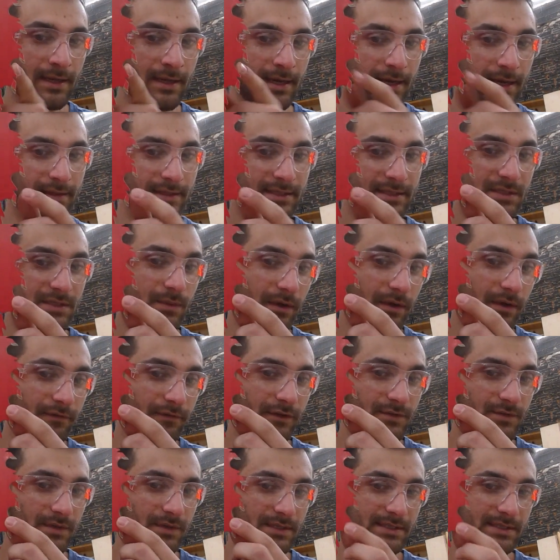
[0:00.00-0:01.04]
And this is what
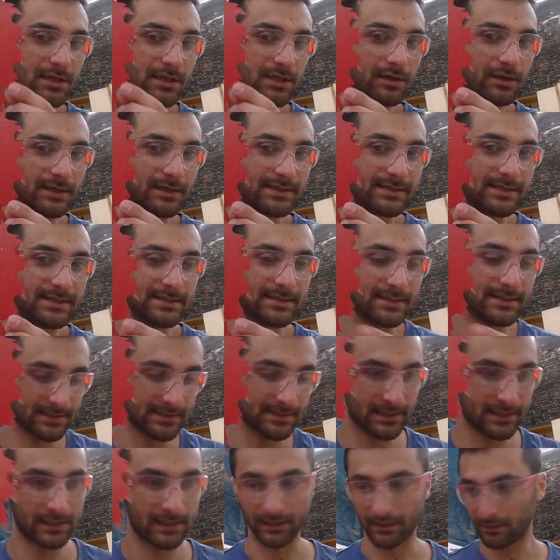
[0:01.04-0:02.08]
fills with sawdust as it's
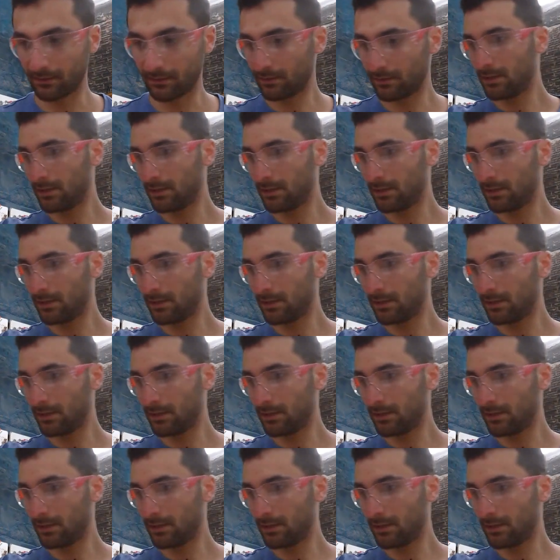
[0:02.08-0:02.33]
cutting.